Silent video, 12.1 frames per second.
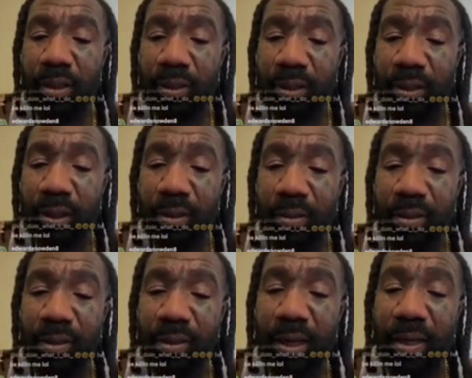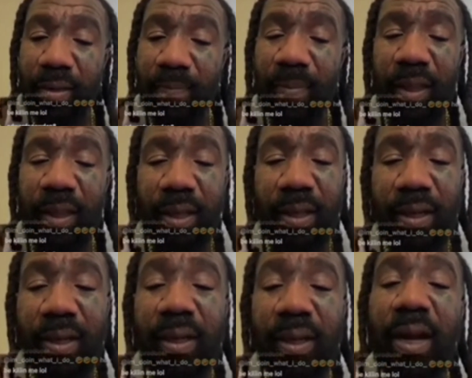My cells stink.
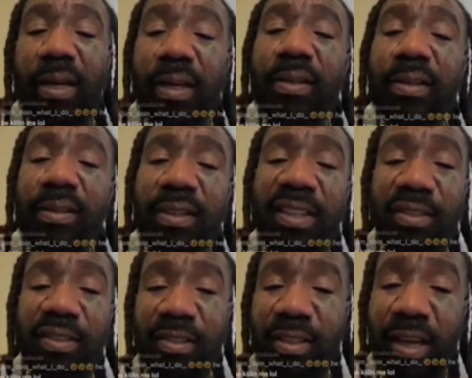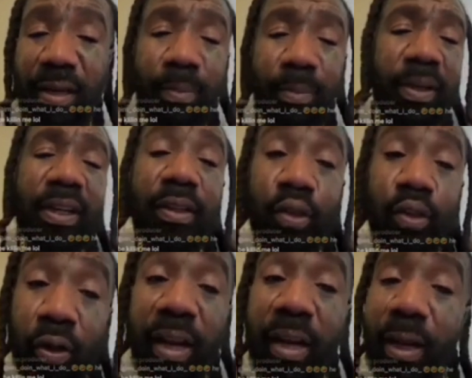Yeah, it look like your cells stink,
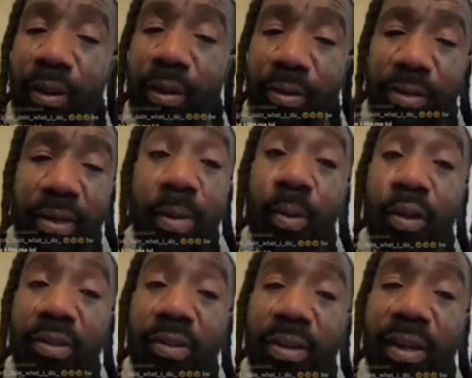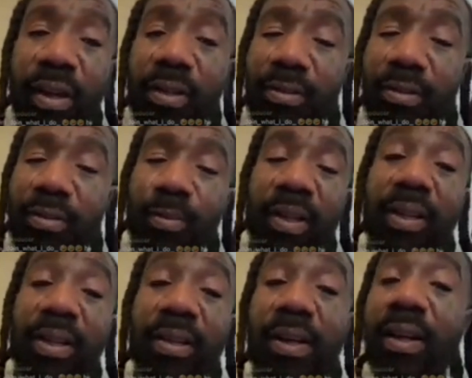blood. Trey extras, come on, Trey
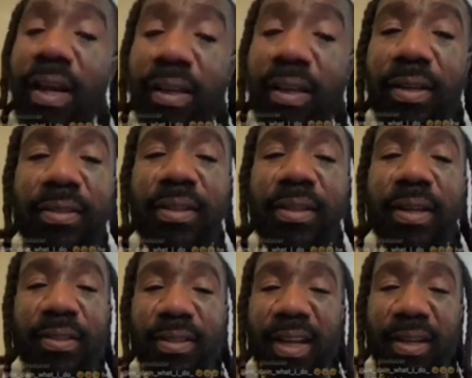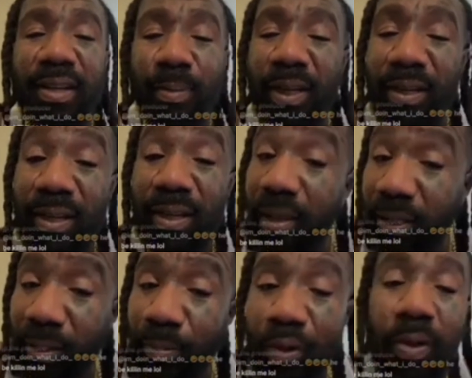extras, blood. Look like your cells stink, blood.
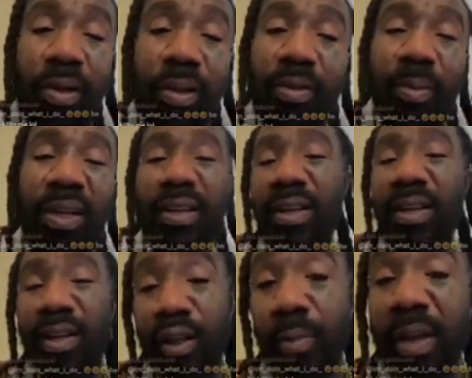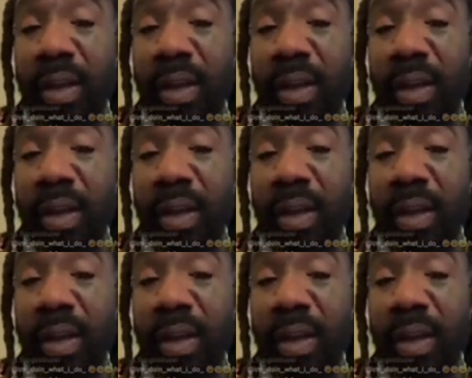Look at them drawers, blood.